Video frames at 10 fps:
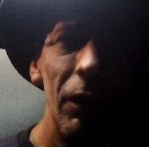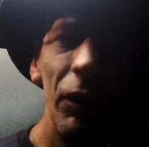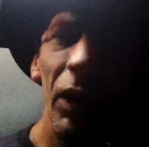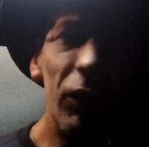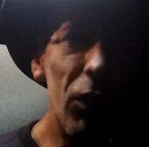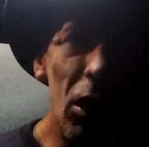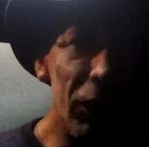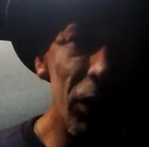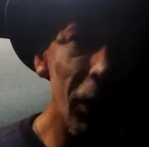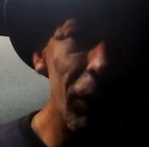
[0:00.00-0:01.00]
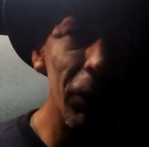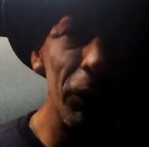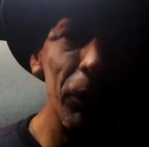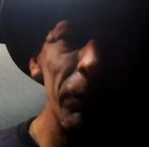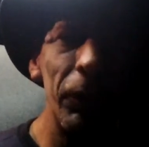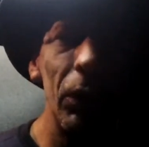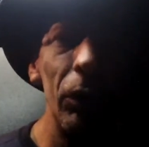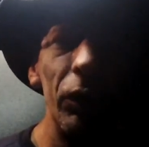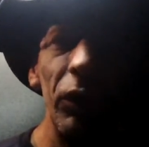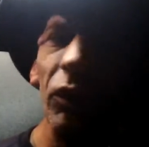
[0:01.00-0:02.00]
That's not terrorism,
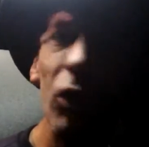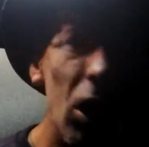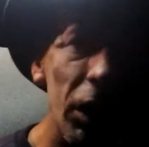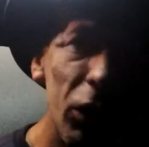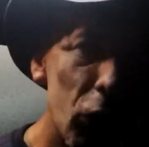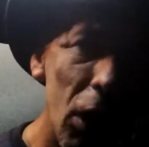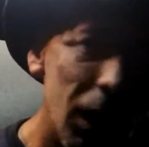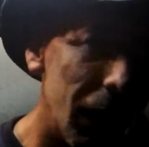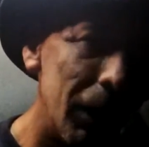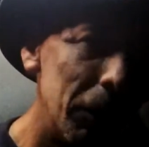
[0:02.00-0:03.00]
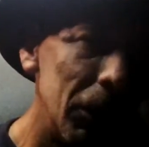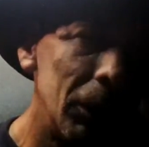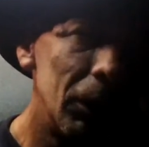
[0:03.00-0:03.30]
folks. It's not a crime.